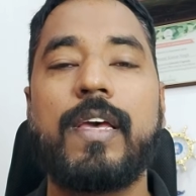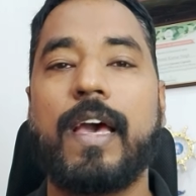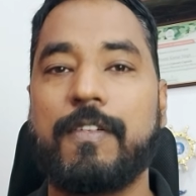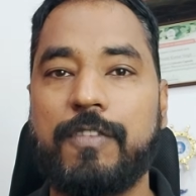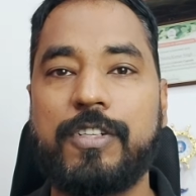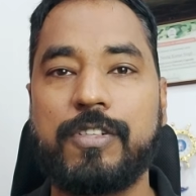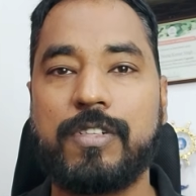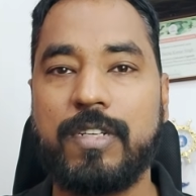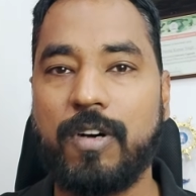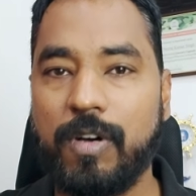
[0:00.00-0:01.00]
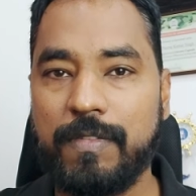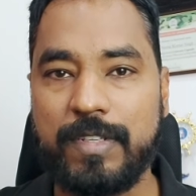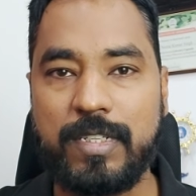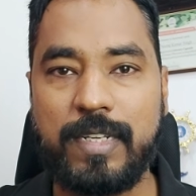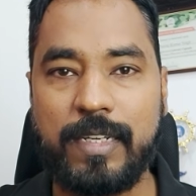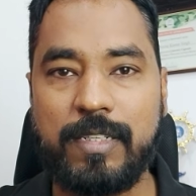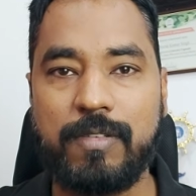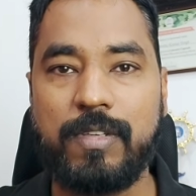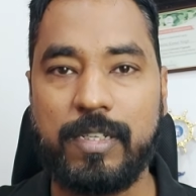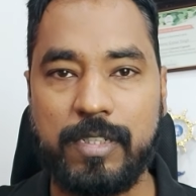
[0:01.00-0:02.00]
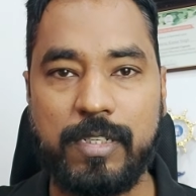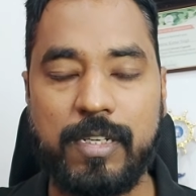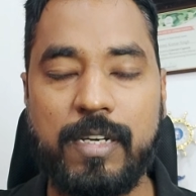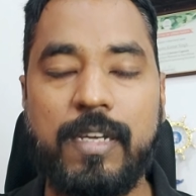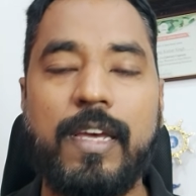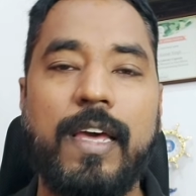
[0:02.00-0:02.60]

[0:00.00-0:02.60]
and we should always stick to the agenda